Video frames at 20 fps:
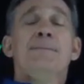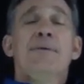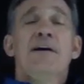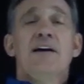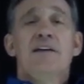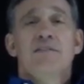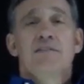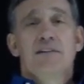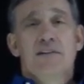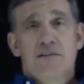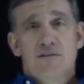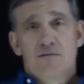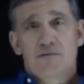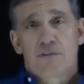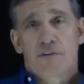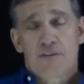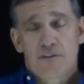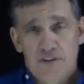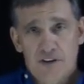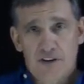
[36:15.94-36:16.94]
And these
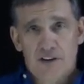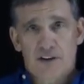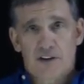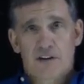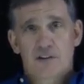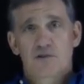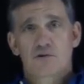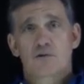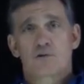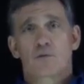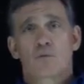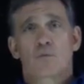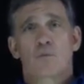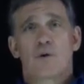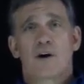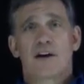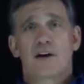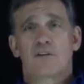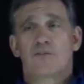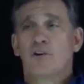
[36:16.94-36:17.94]
things,
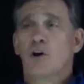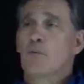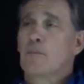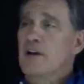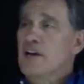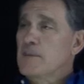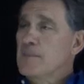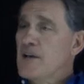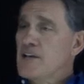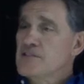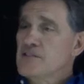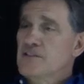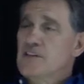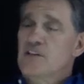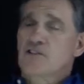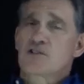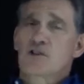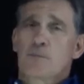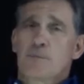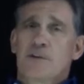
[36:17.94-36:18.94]
while nobody pays
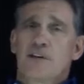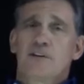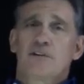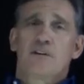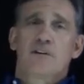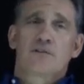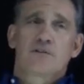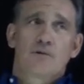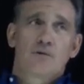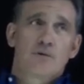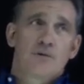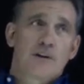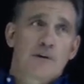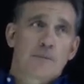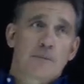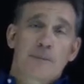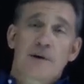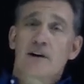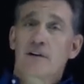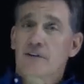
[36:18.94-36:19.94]
attention to
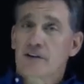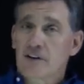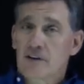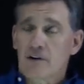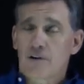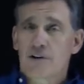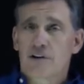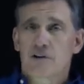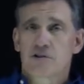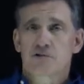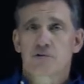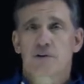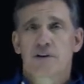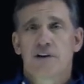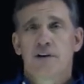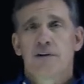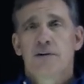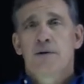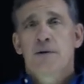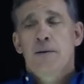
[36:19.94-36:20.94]
them apparently in our
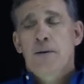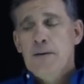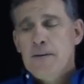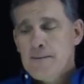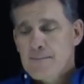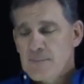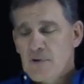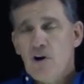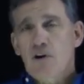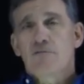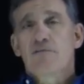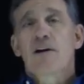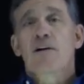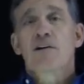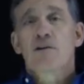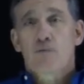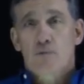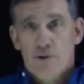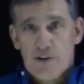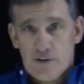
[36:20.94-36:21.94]
industry, are
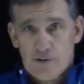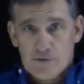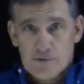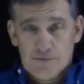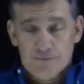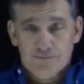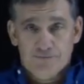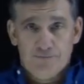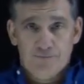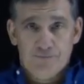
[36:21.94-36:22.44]
very real.